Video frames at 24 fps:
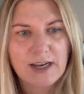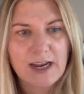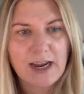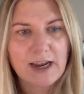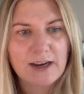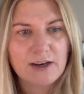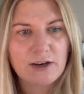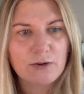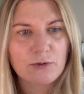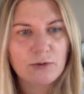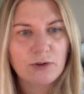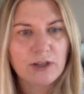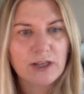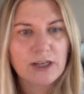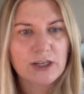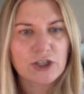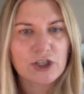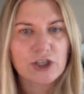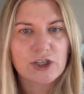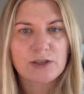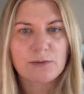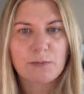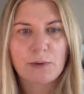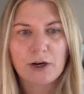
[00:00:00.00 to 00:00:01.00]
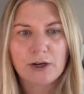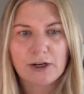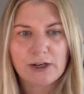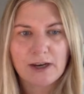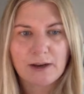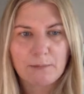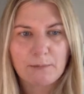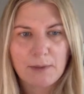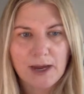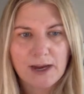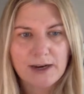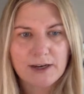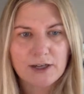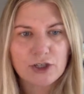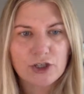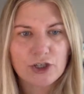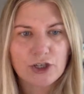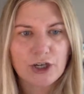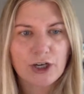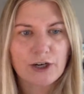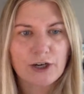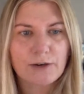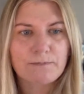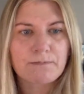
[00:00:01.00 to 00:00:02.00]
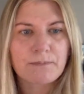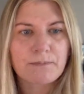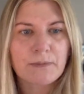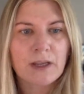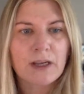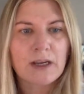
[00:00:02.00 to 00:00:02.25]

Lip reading: annually. She's a marketing manager.